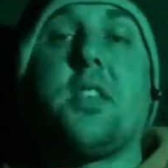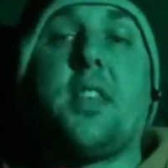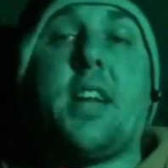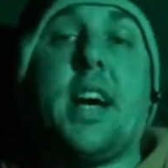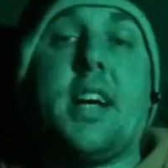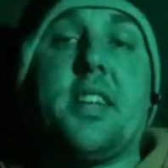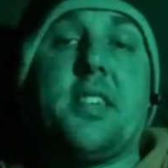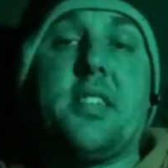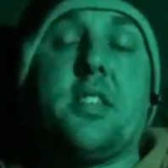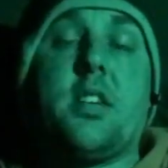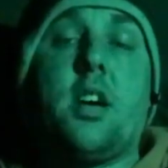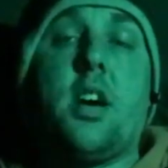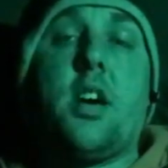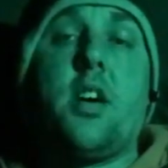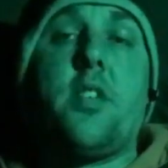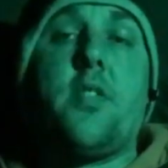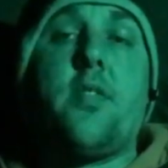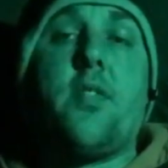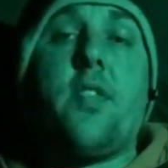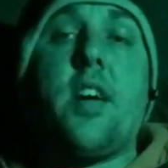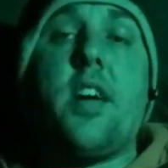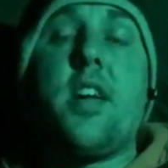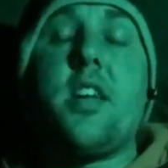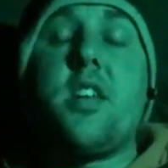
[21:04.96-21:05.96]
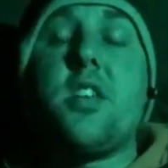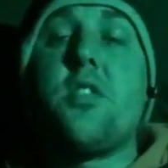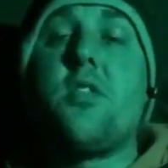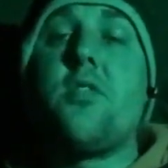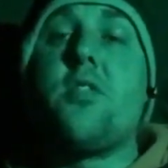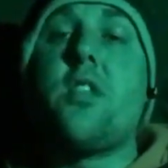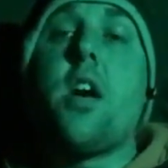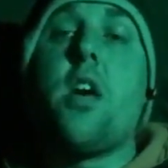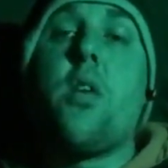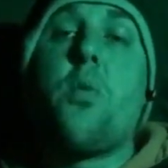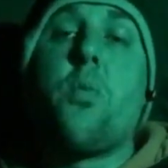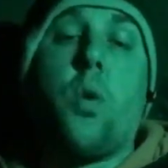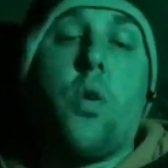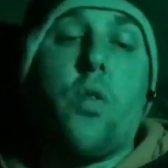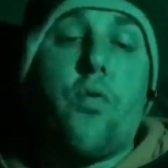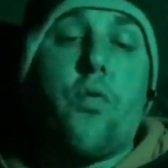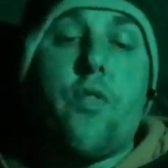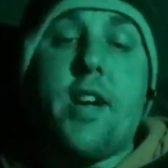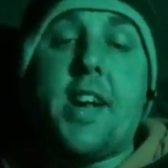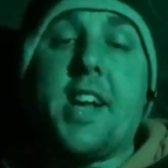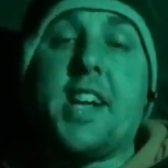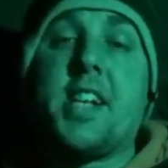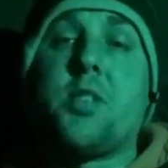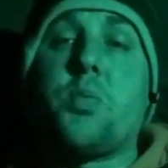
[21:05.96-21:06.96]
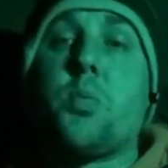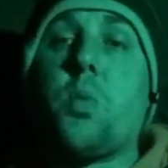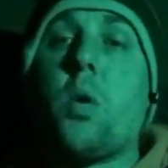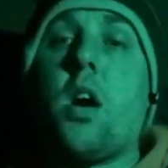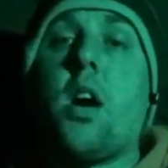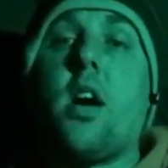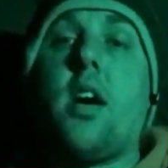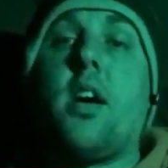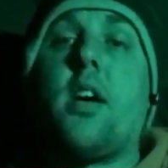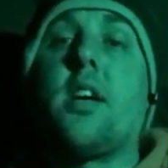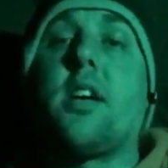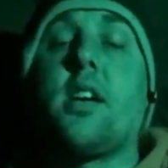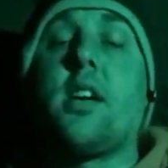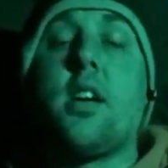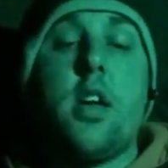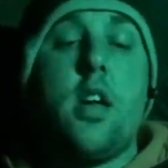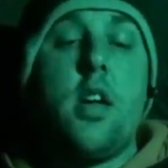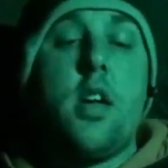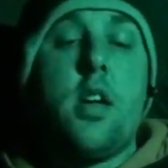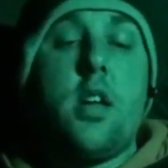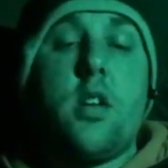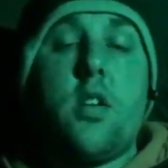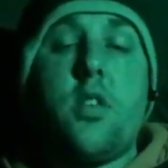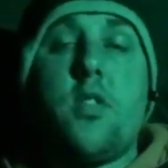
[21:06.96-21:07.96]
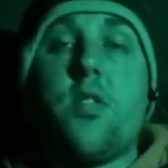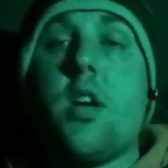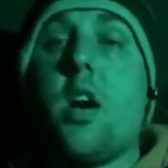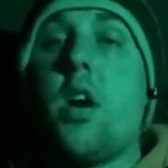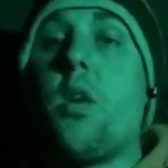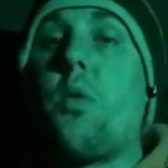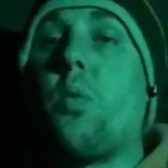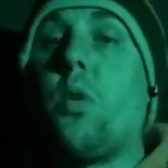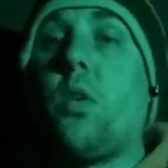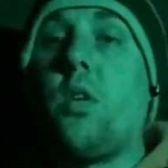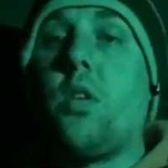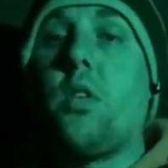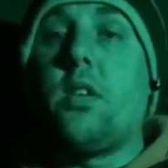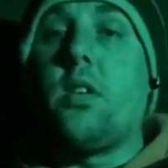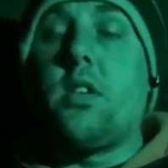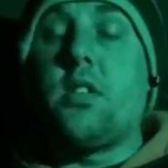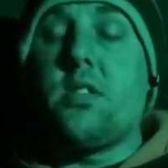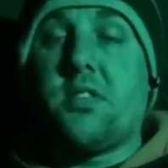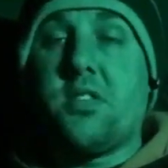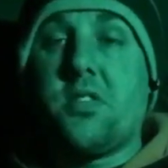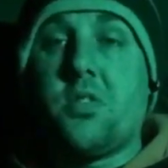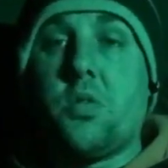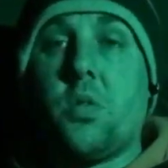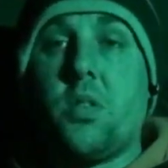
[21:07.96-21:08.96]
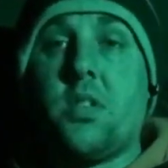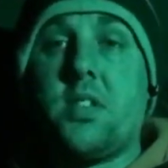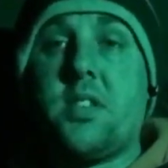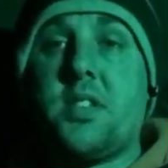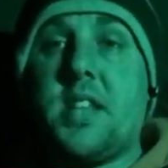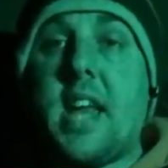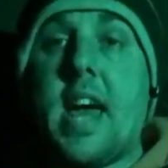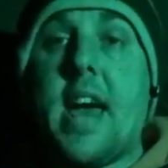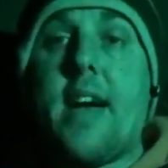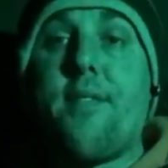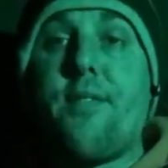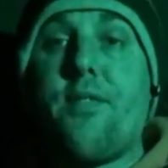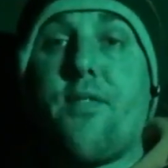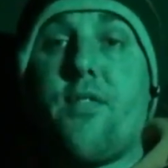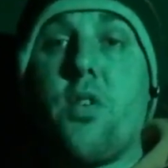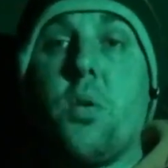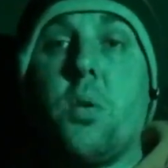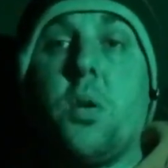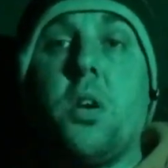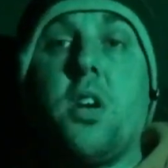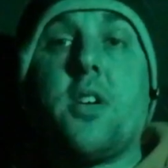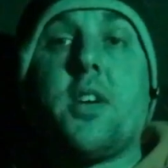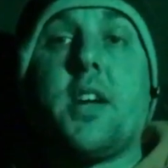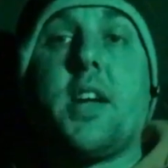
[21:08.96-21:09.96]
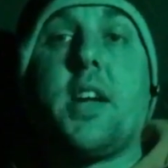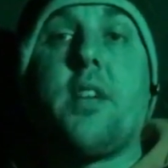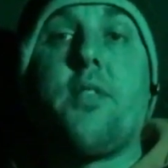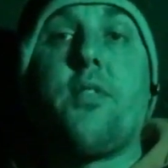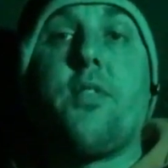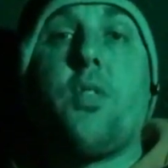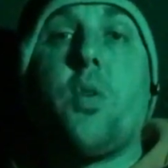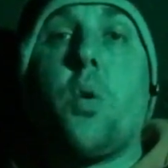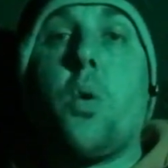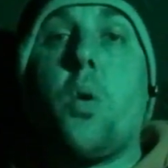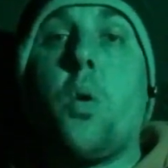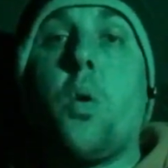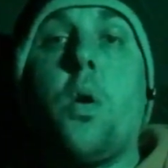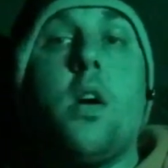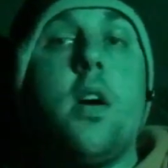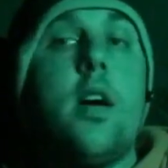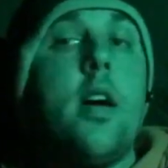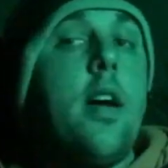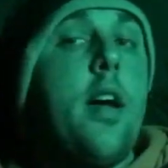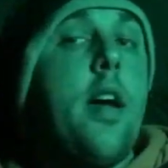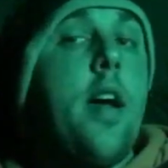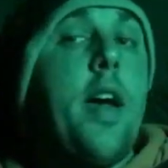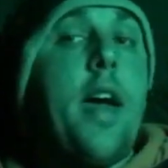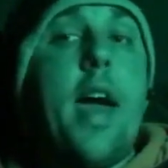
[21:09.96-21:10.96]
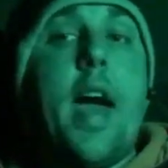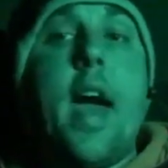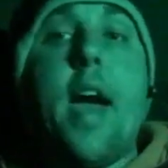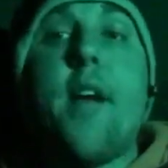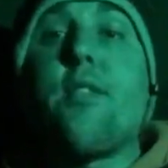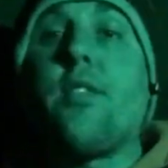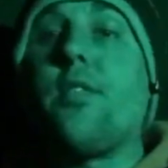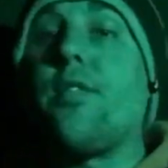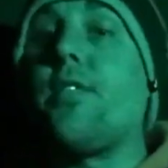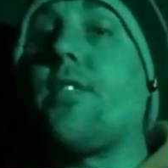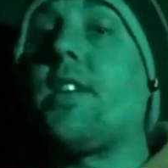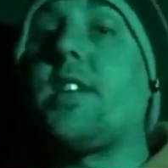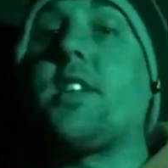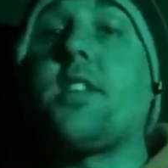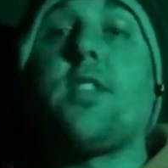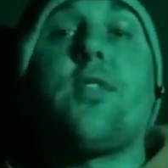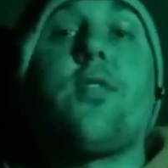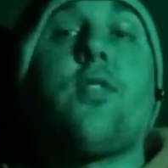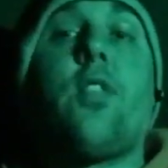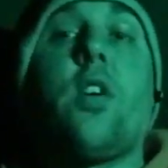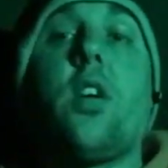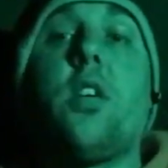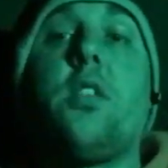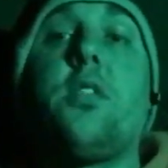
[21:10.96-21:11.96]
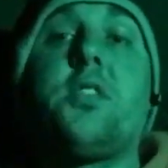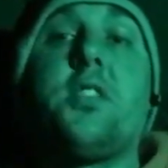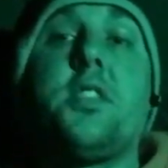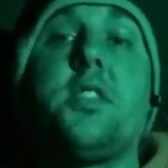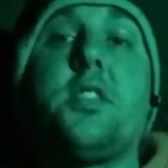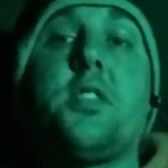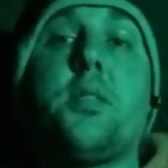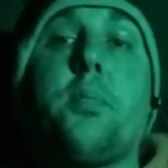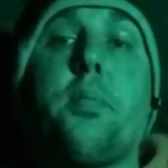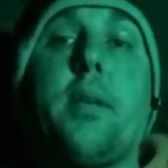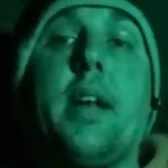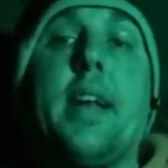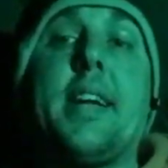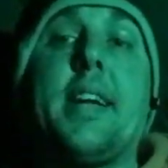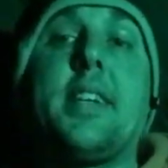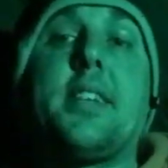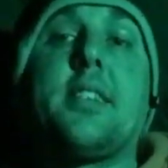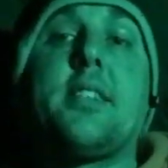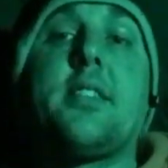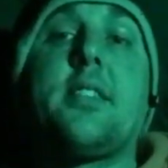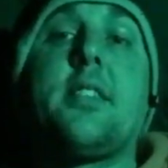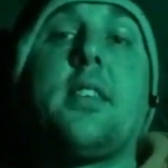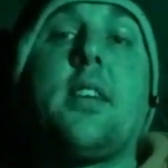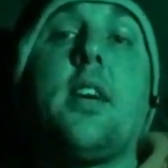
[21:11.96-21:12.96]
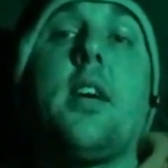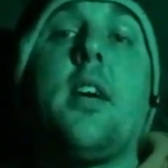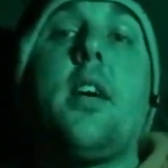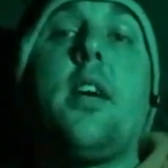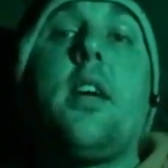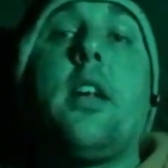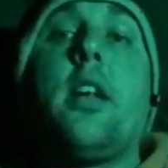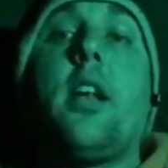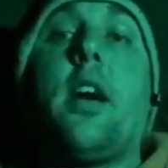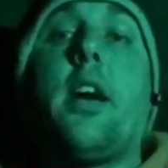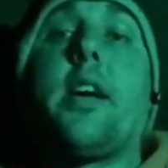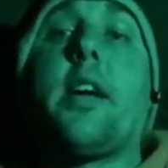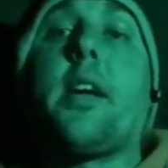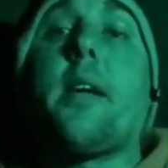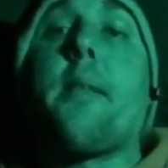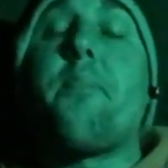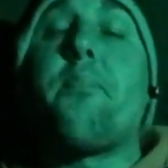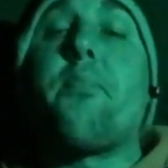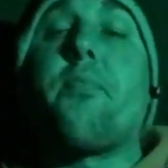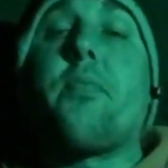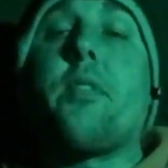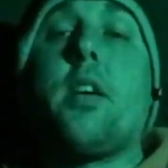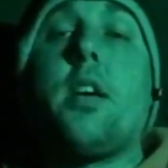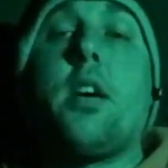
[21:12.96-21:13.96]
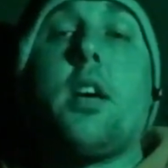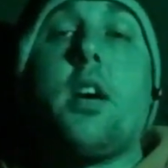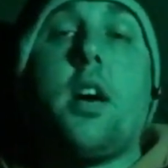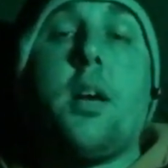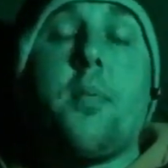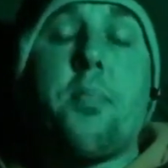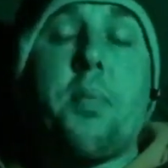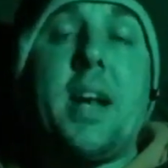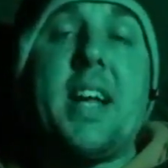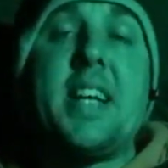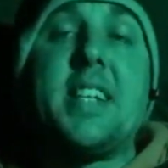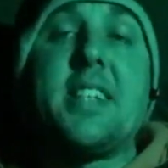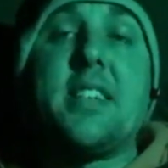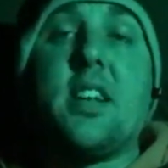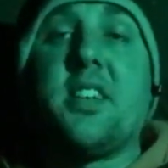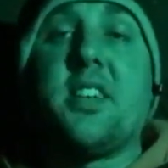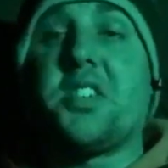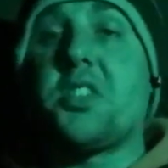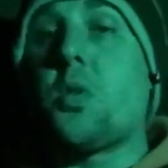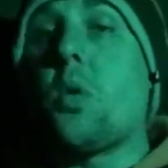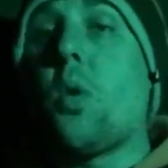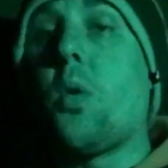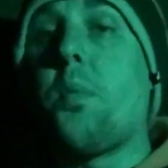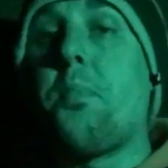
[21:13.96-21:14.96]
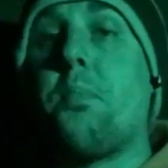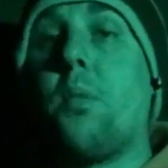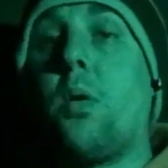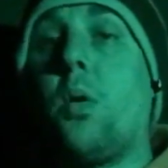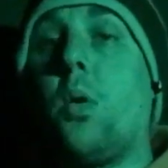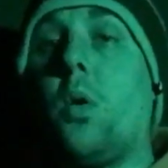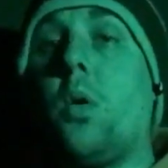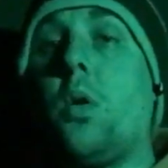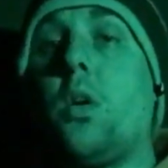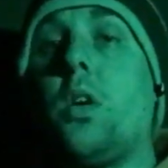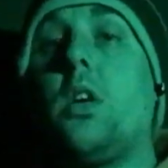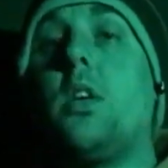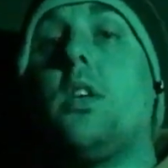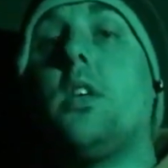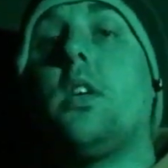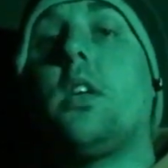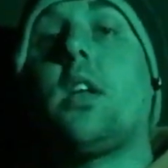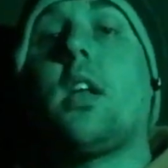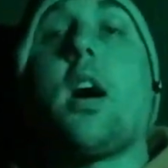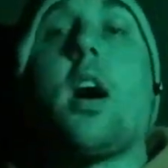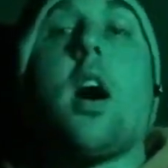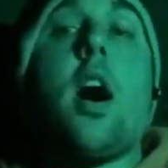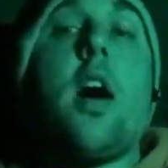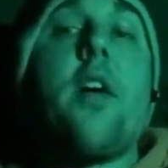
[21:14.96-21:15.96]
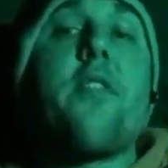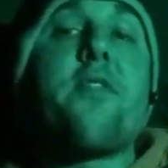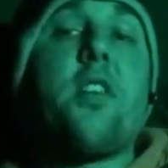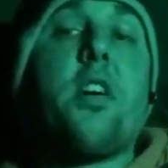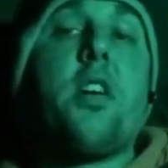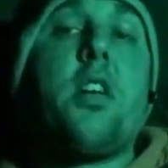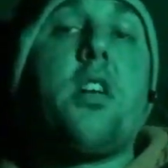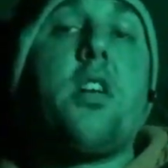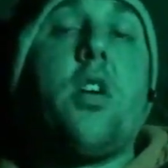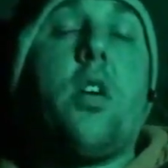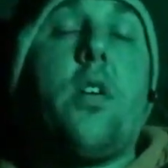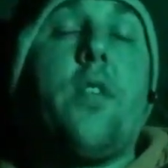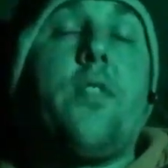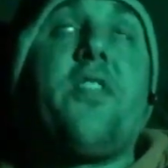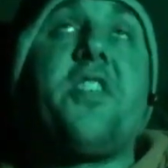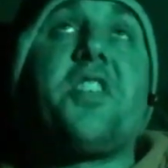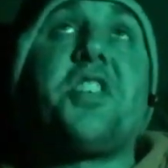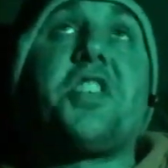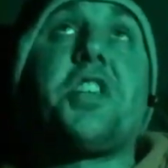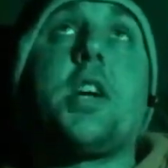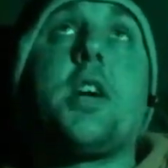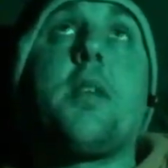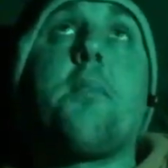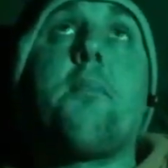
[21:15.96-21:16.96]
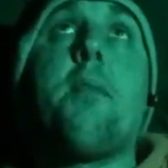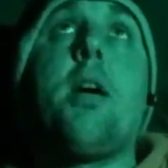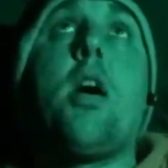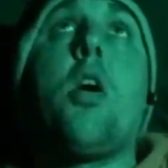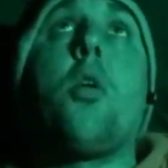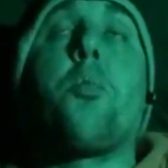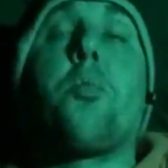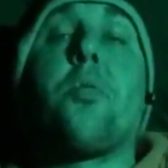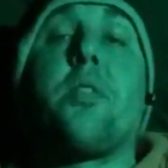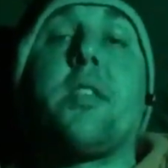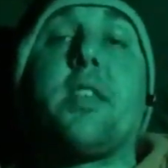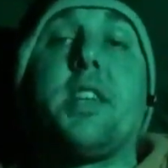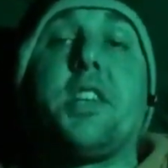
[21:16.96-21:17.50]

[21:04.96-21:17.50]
of it, you know what rigs work, you know what sort of depth you're looking for, everything just follows into place. Like a place like Squadmore, like I've done a lot of fishing at Melbury this year,